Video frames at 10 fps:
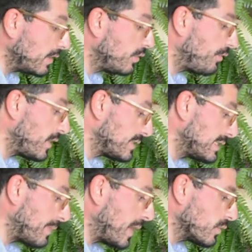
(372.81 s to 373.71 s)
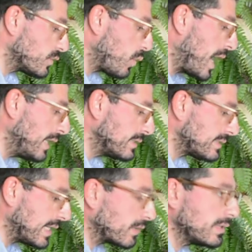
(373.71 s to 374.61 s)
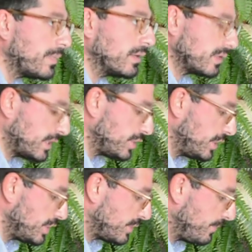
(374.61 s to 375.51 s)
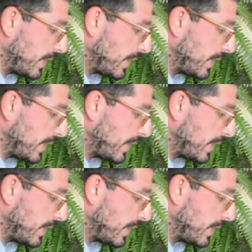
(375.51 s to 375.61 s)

The first is about wine, the second about Hashish.